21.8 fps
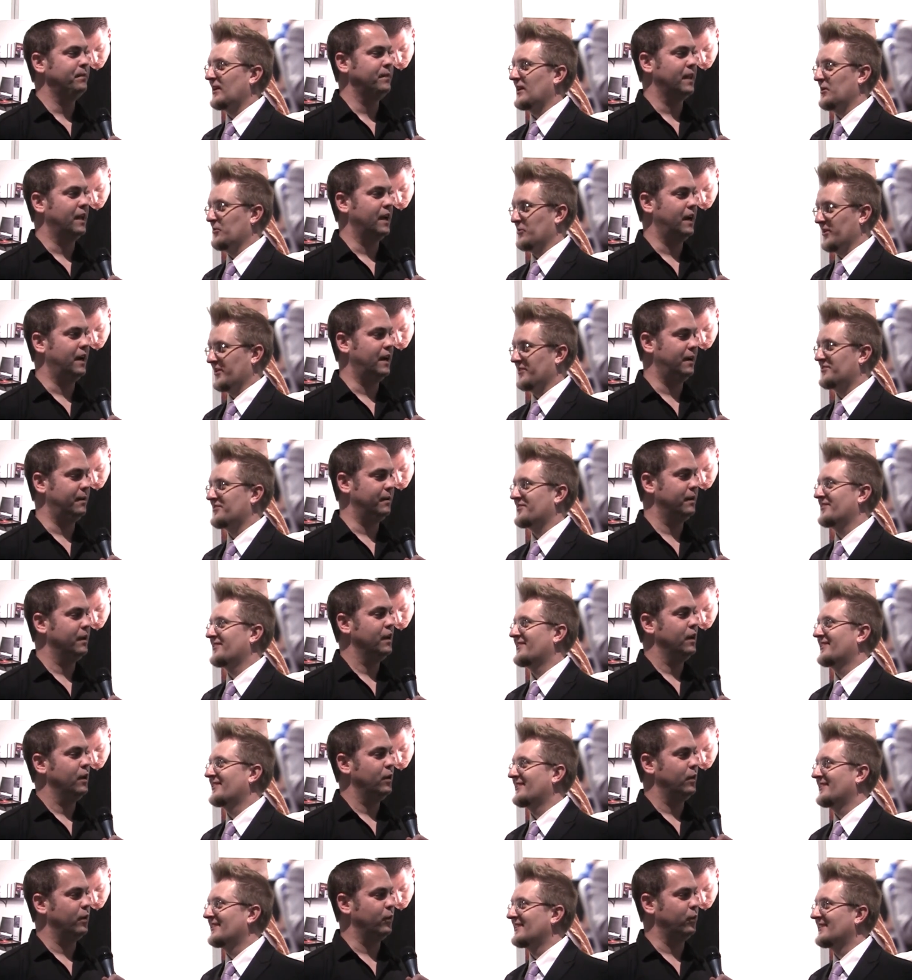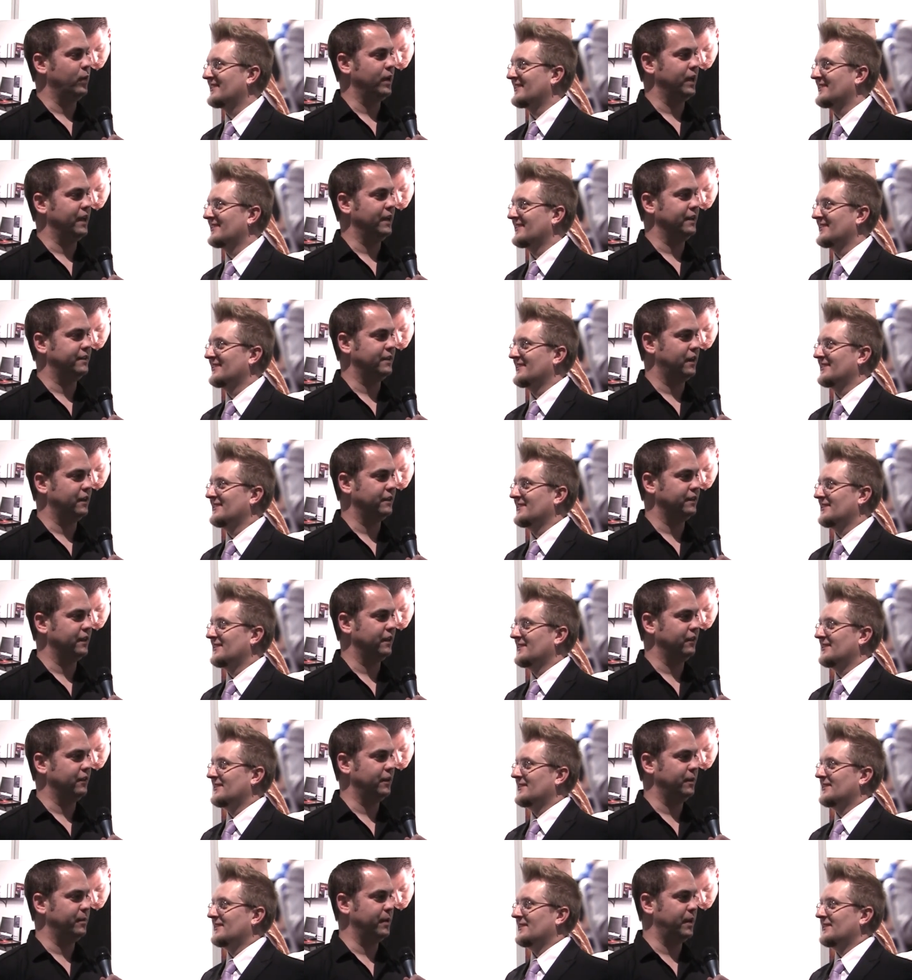Speaker 1: It was. Um, we talked
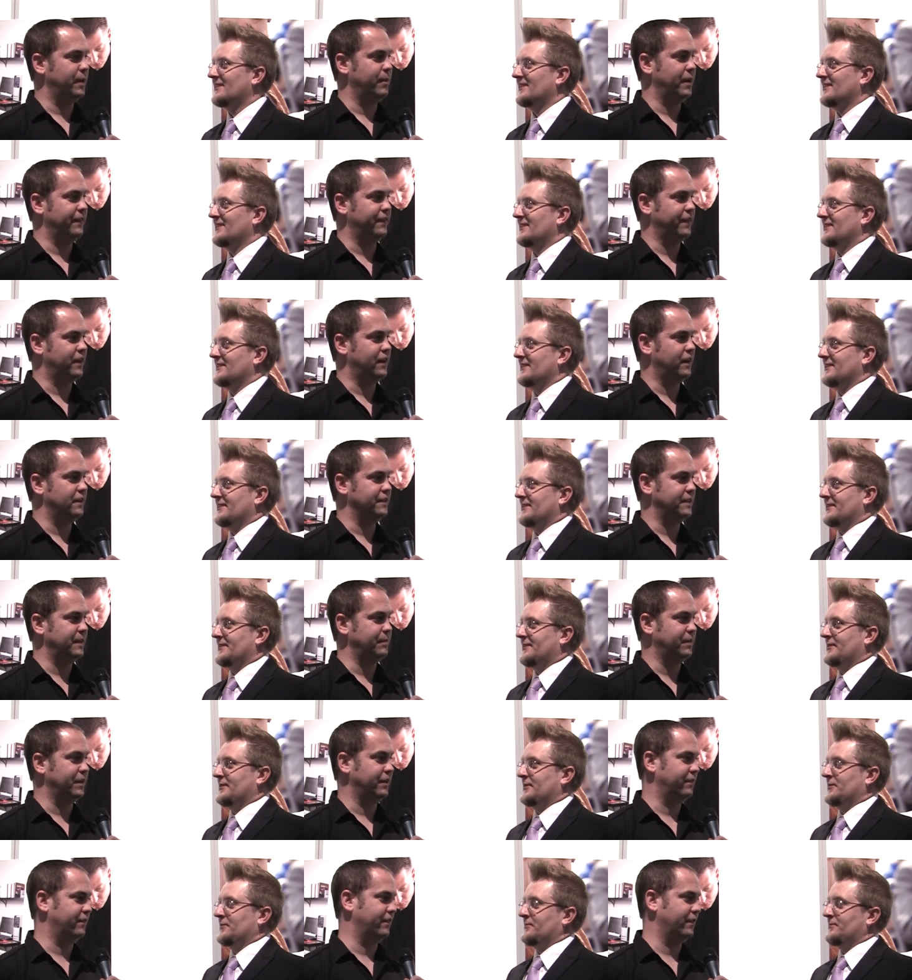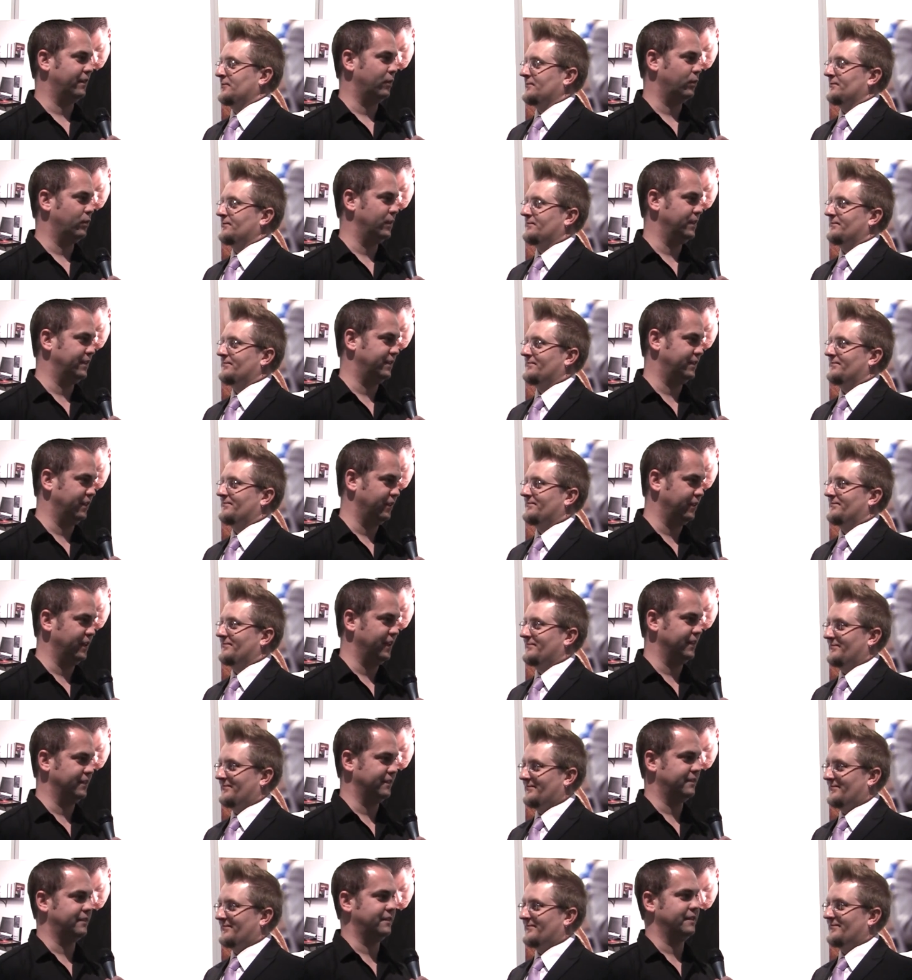a little bit about the concept of
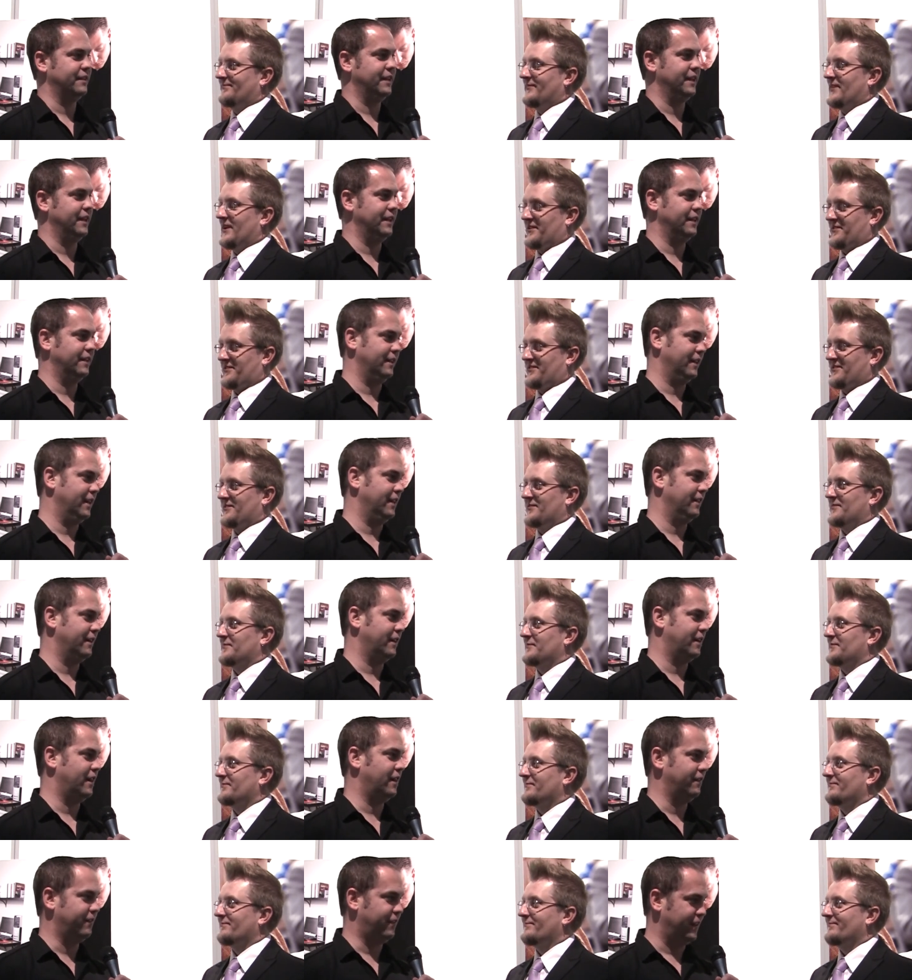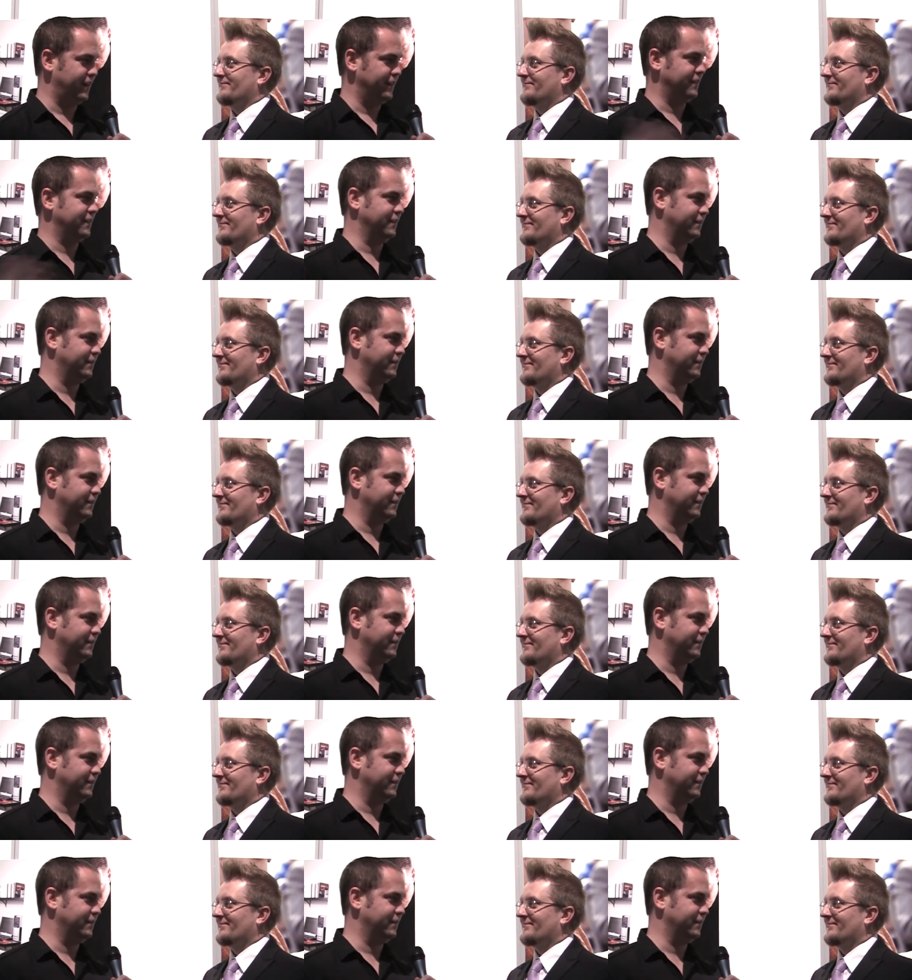resilience in, yes. in the confines